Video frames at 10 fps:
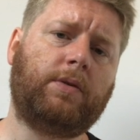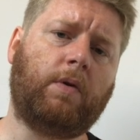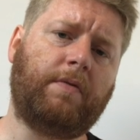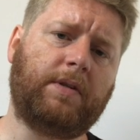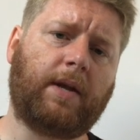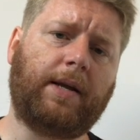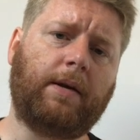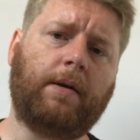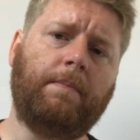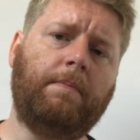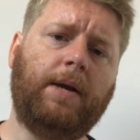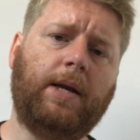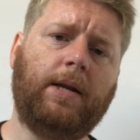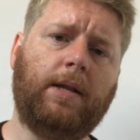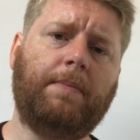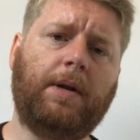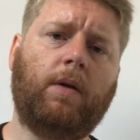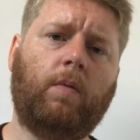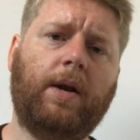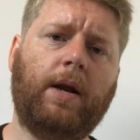So if it's like minging in the middle
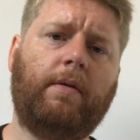of winter